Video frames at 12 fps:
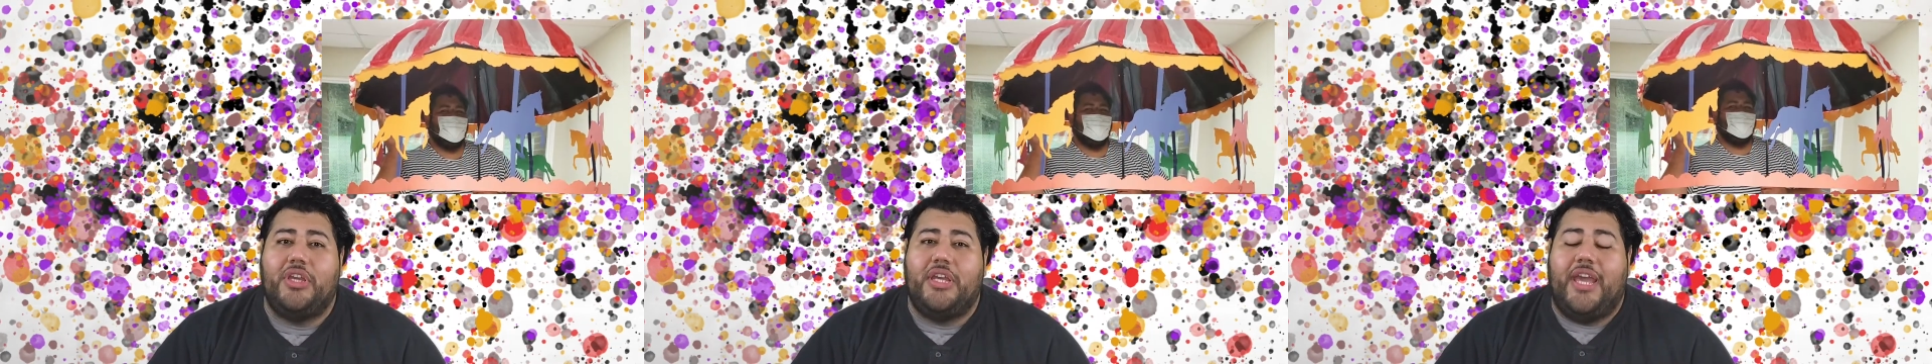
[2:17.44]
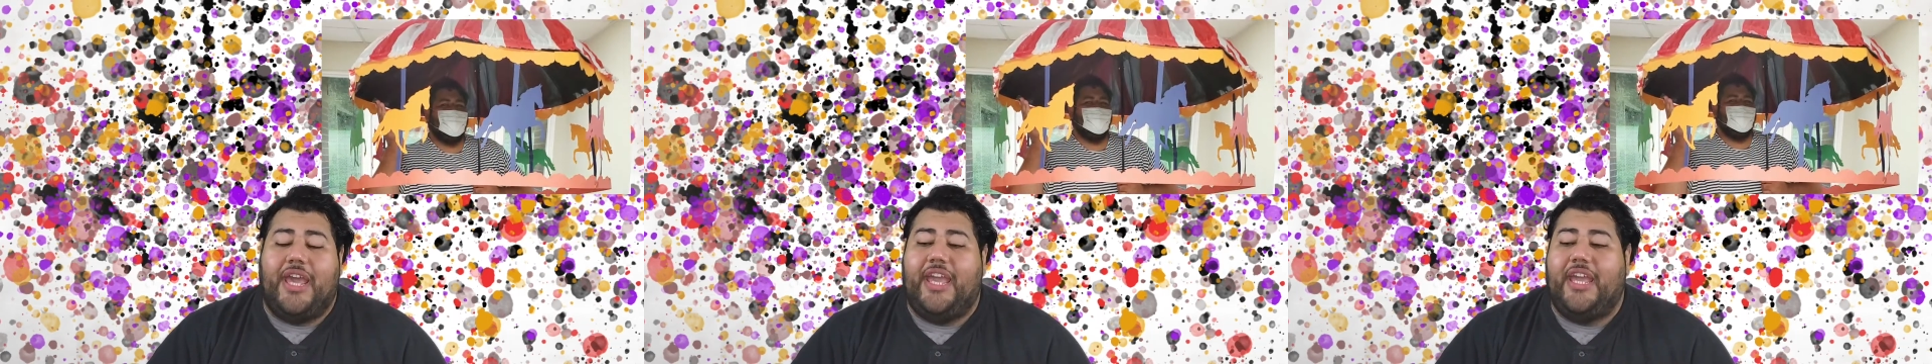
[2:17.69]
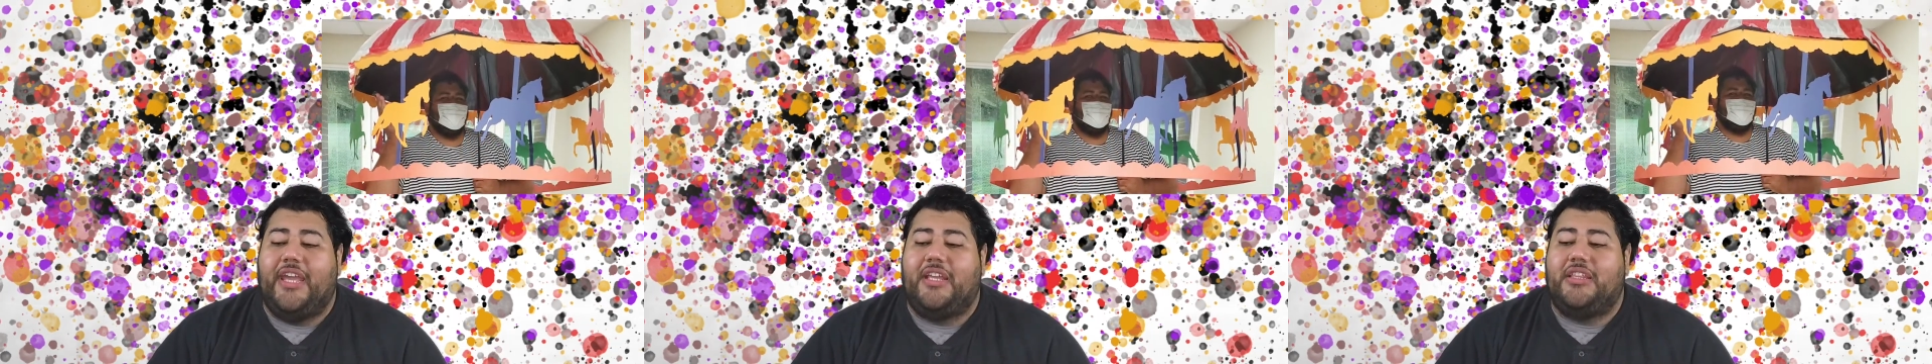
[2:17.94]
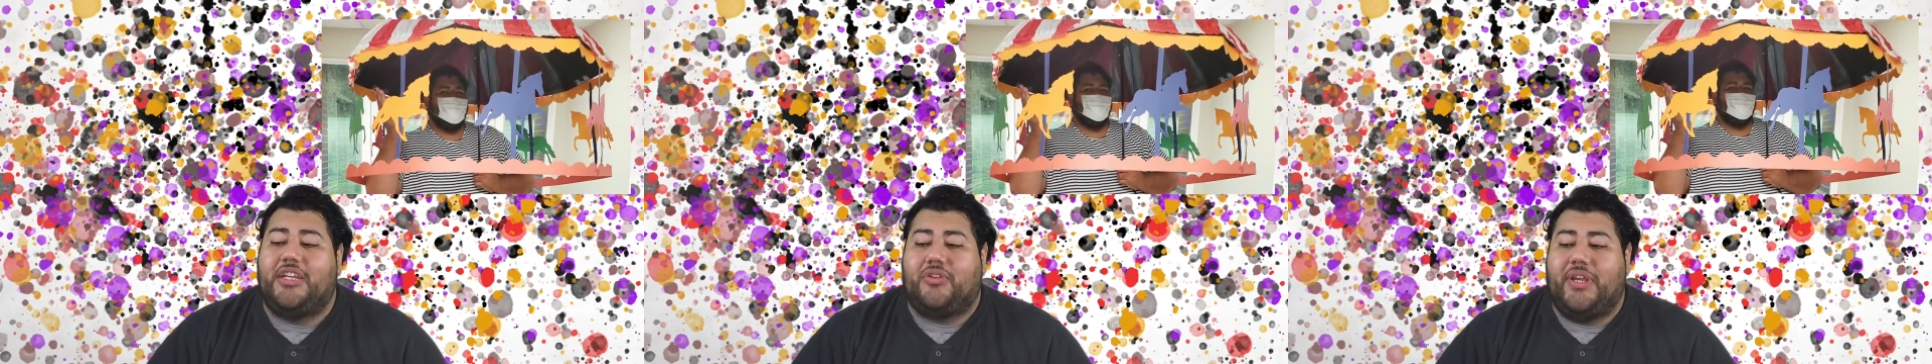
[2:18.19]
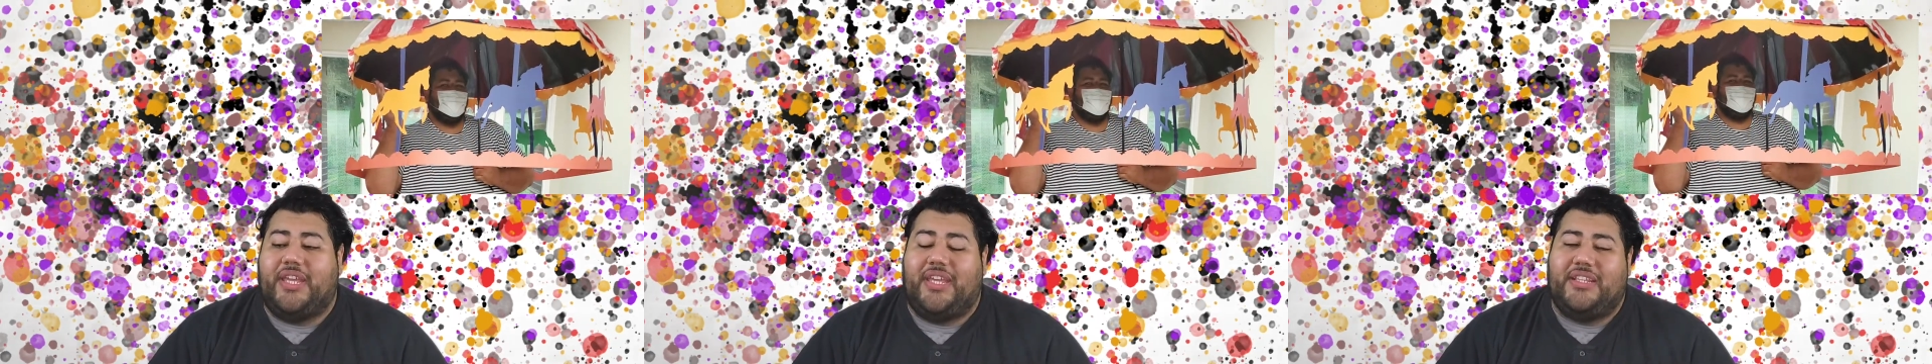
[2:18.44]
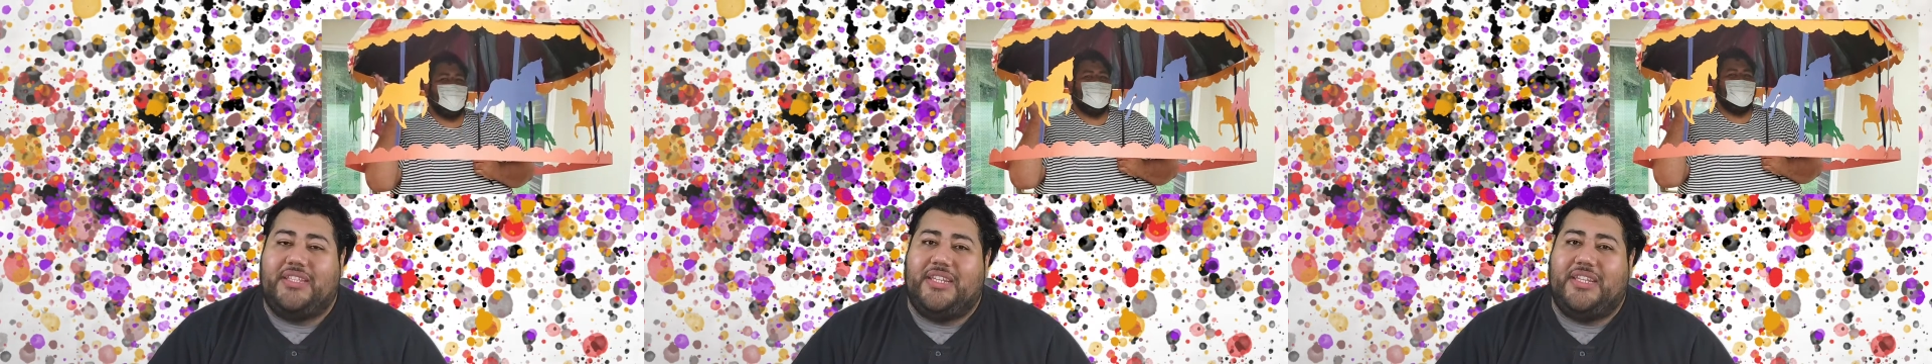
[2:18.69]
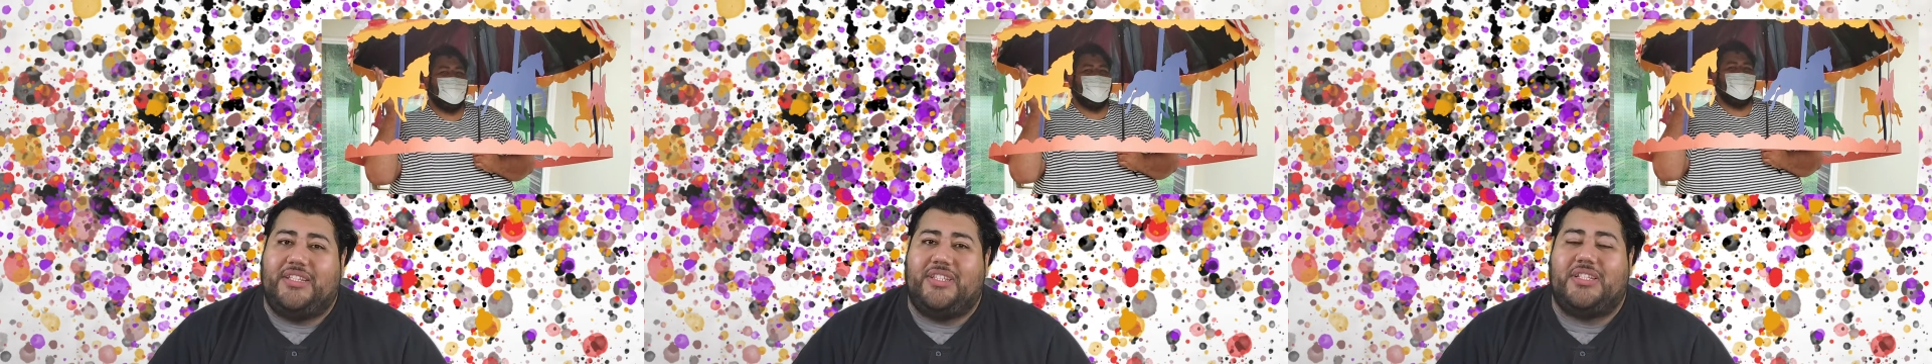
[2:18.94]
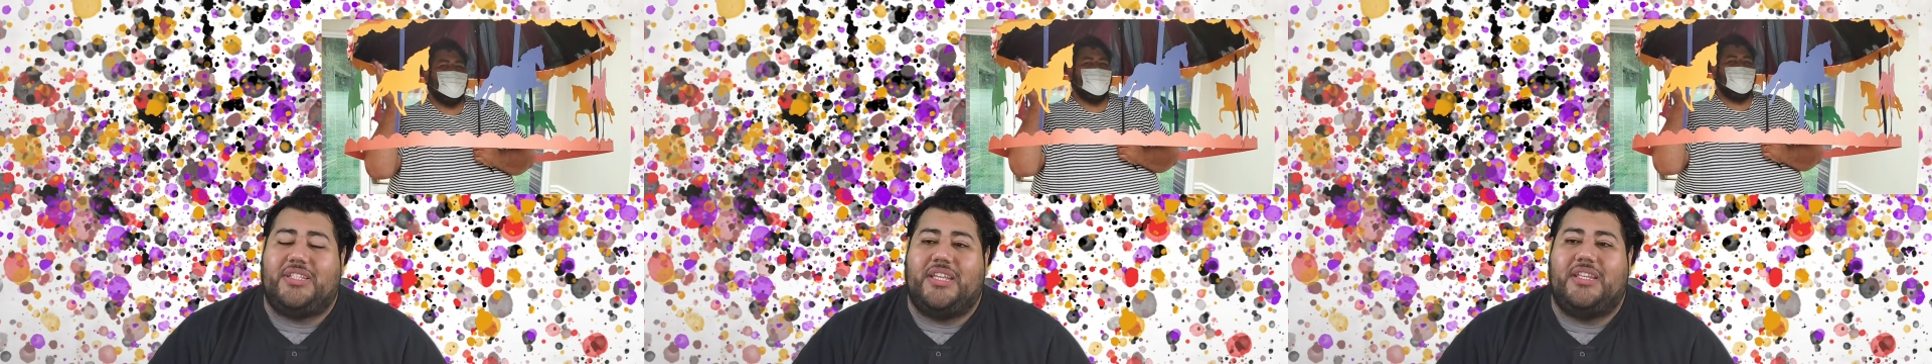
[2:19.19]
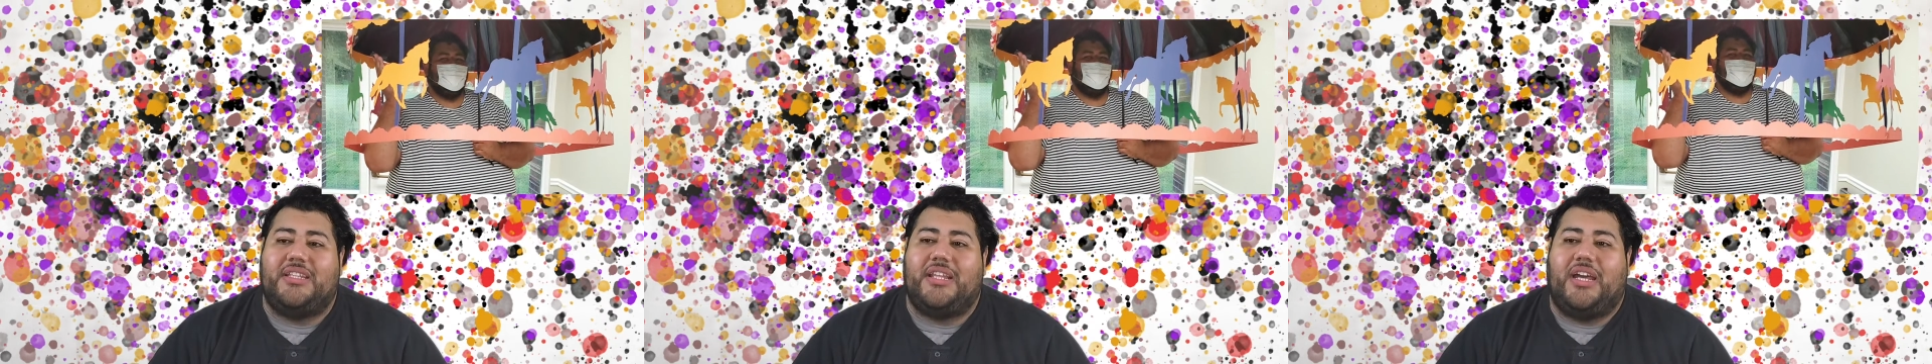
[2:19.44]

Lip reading: and the Cricut did it just in